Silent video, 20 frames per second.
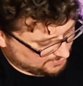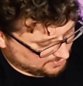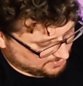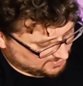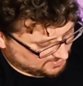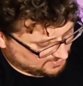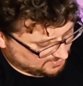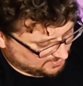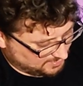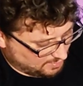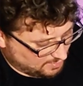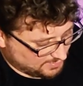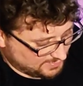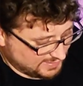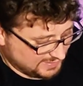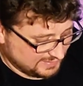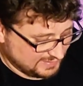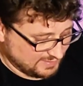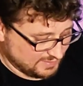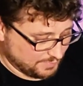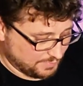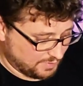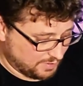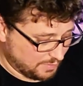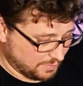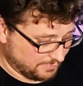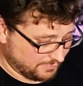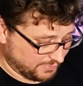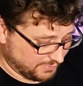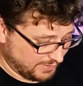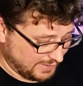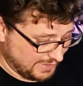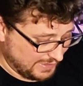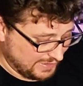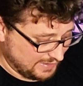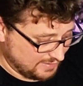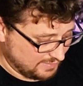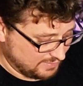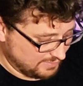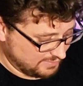so it's still contact in the palm of your
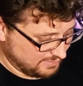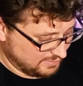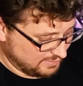hand,